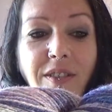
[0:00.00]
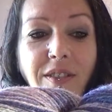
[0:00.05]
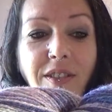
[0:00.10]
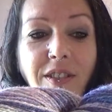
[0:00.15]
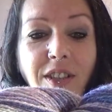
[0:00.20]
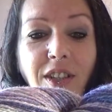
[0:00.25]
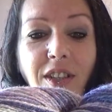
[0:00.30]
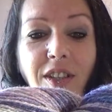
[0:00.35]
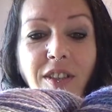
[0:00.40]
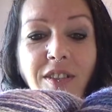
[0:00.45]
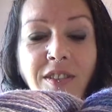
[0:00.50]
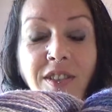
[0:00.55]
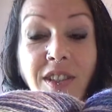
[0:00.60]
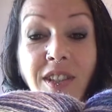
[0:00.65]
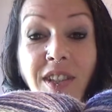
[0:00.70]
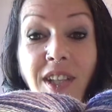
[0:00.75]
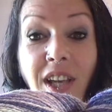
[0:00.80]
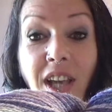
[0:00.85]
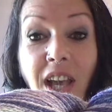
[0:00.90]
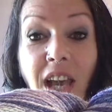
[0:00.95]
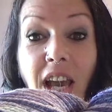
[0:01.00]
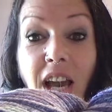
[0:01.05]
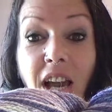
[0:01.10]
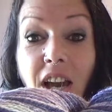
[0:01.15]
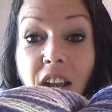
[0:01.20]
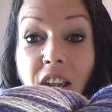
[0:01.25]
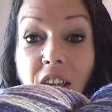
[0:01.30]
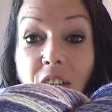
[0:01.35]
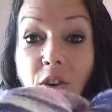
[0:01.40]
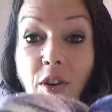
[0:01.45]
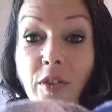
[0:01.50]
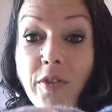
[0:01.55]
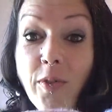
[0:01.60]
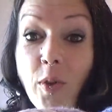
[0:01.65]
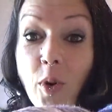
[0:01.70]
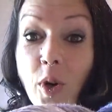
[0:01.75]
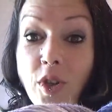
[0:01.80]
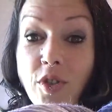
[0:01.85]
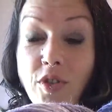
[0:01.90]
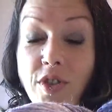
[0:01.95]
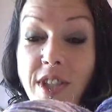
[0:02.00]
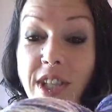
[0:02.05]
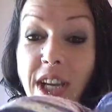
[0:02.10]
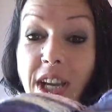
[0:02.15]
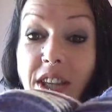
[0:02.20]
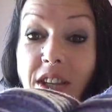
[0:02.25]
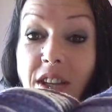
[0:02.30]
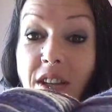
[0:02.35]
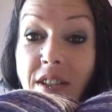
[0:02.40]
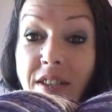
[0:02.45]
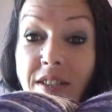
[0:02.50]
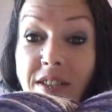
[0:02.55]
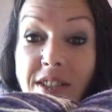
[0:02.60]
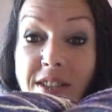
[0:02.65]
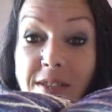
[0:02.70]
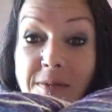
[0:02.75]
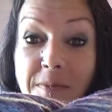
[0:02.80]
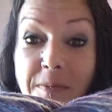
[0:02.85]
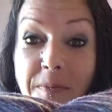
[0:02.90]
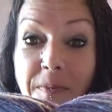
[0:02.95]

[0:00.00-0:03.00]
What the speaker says: yarn, and I got 410 yards.